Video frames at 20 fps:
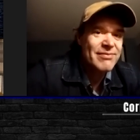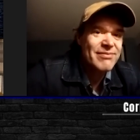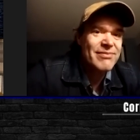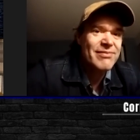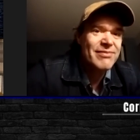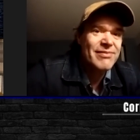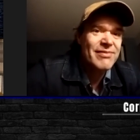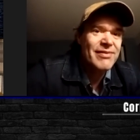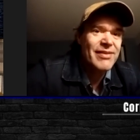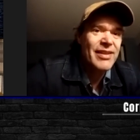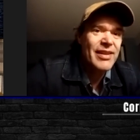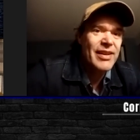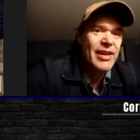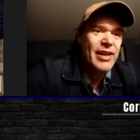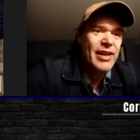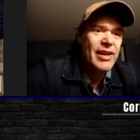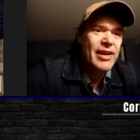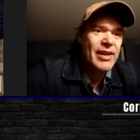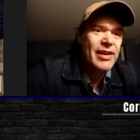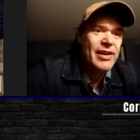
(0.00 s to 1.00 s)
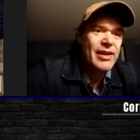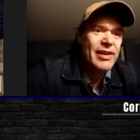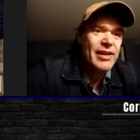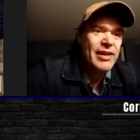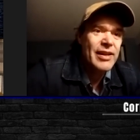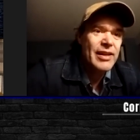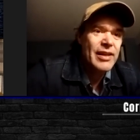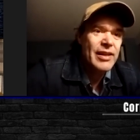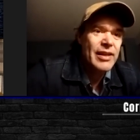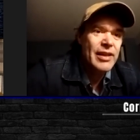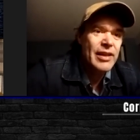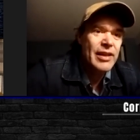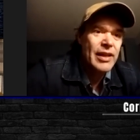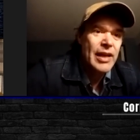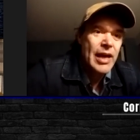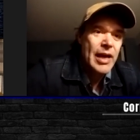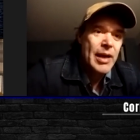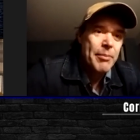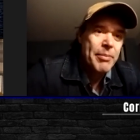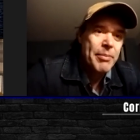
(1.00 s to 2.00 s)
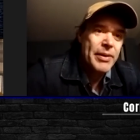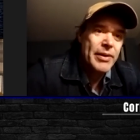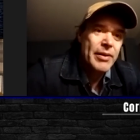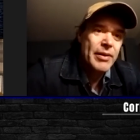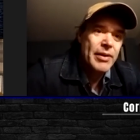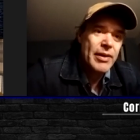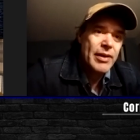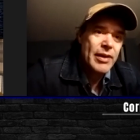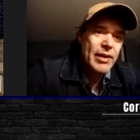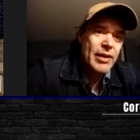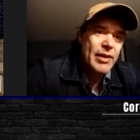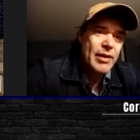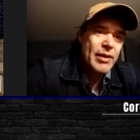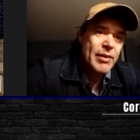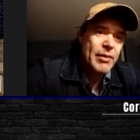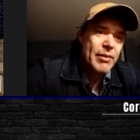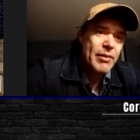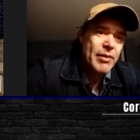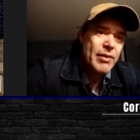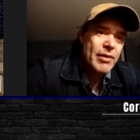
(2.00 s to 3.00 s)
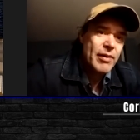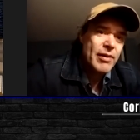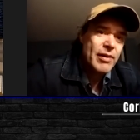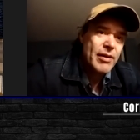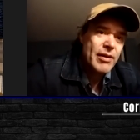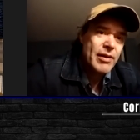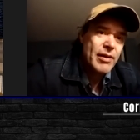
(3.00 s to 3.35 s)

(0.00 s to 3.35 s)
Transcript: Hell, I, I, what did he say well, on Pure Country?